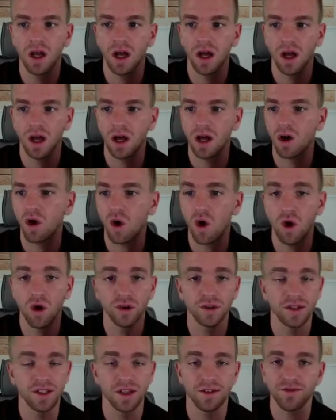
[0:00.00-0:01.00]

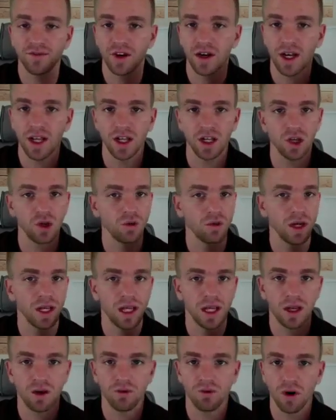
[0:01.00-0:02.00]
all different and
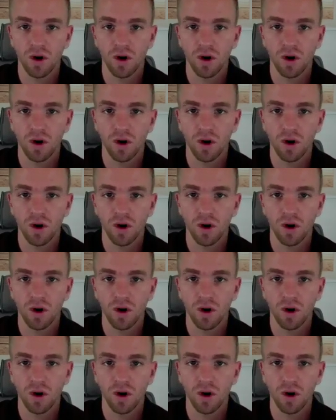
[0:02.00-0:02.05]
unique,